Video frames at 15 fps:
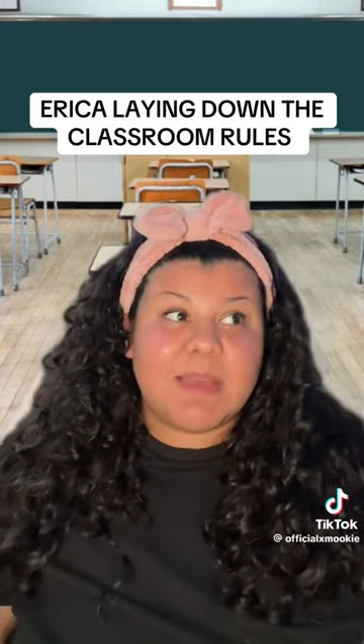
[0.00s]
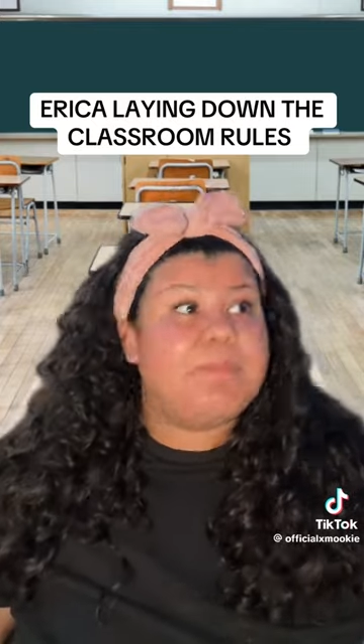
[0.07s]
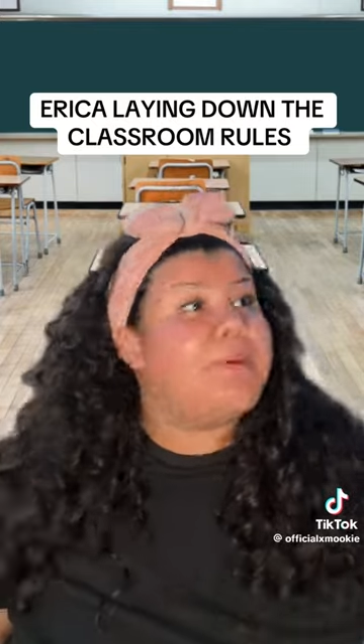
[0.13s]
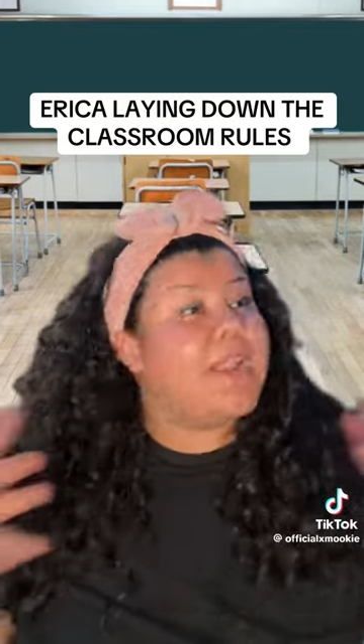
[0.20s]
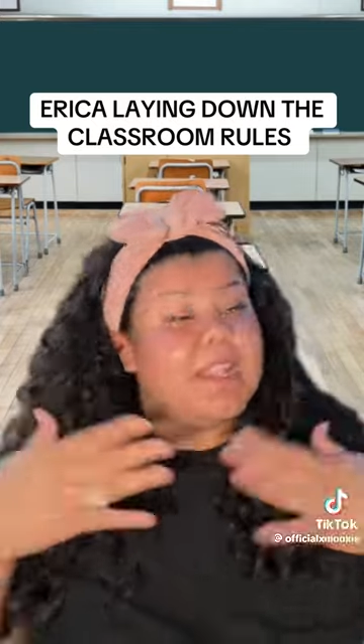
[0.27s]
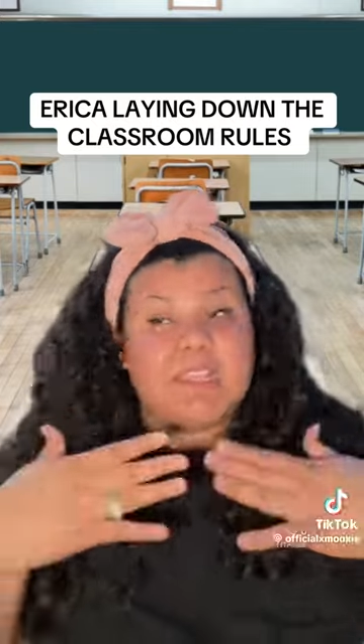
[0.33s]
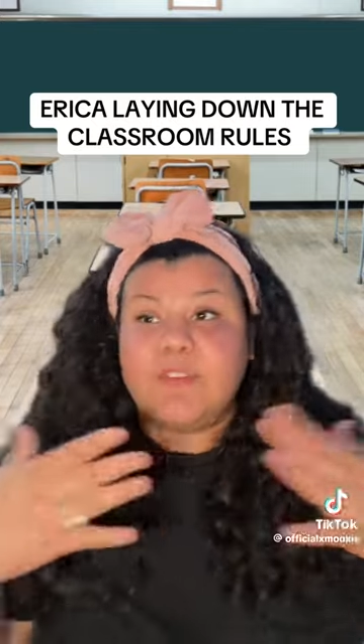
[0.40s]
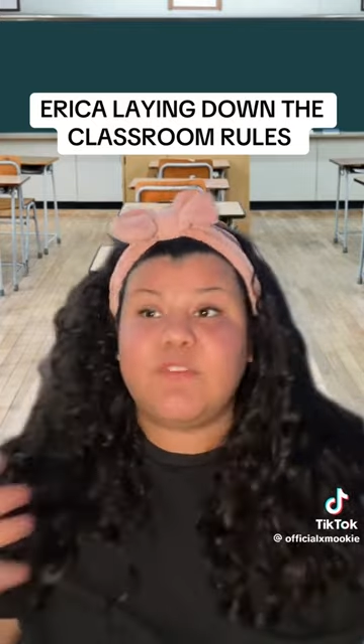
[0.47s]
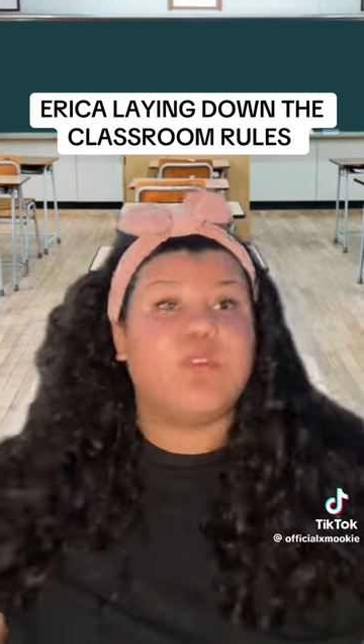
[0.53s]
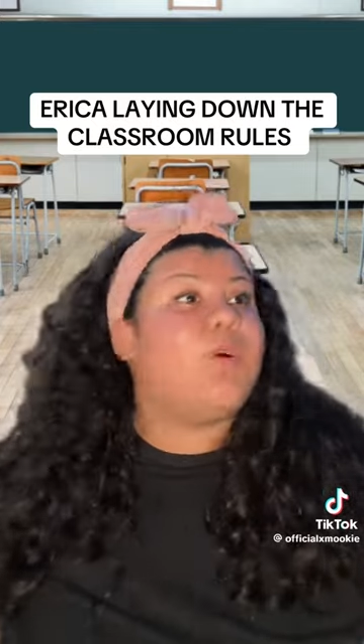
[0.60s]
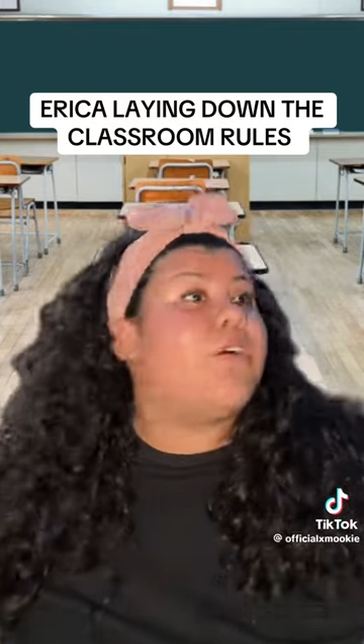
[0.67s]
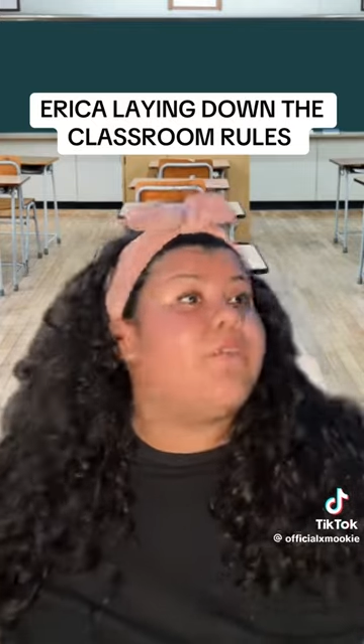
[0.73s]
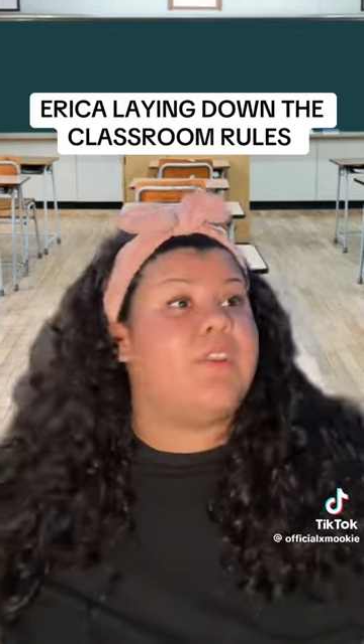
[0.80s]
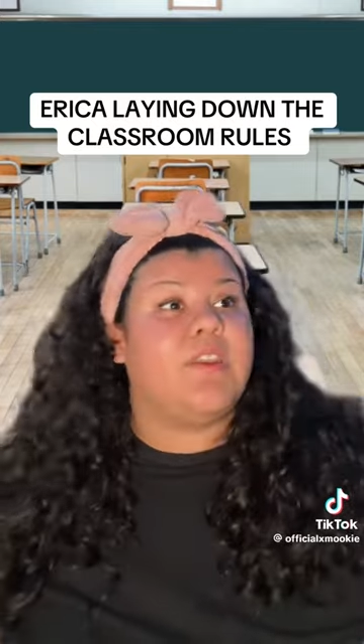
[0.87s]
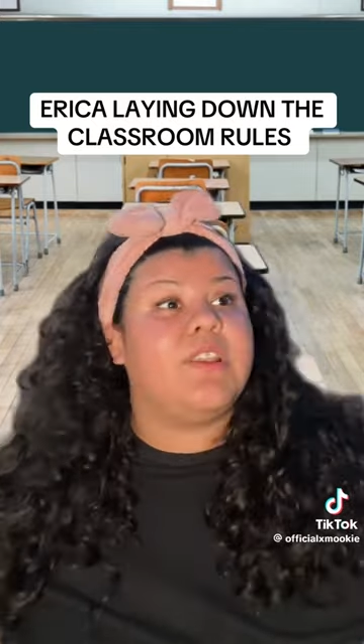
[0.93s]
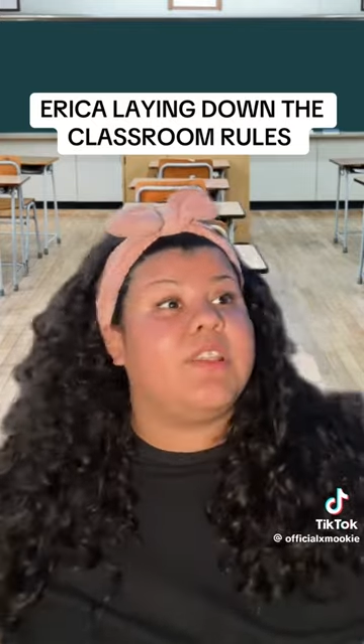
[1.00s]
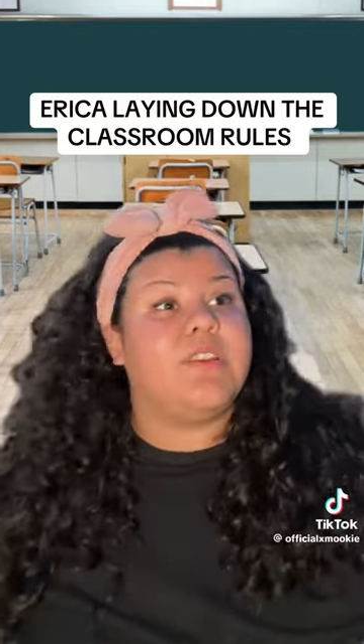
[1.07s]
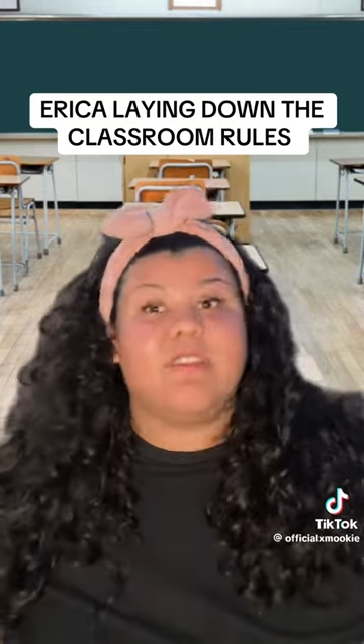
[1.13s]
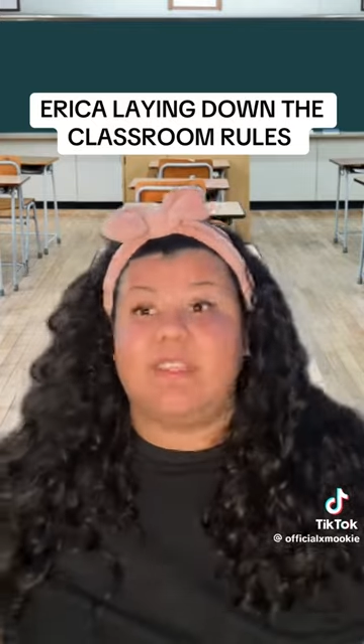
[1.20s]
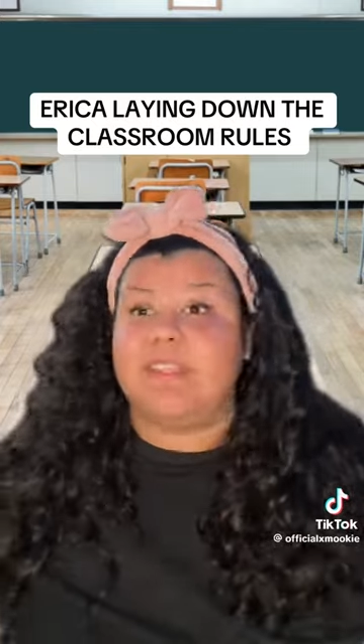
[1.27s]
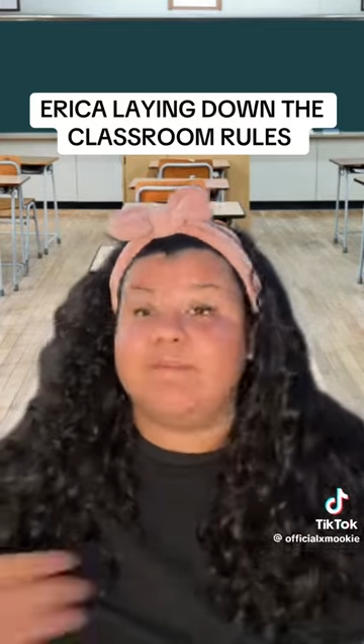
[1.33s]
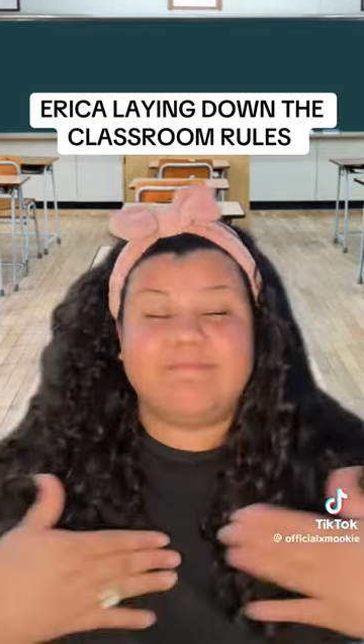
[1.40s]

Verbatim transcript: But I love you all very dearly.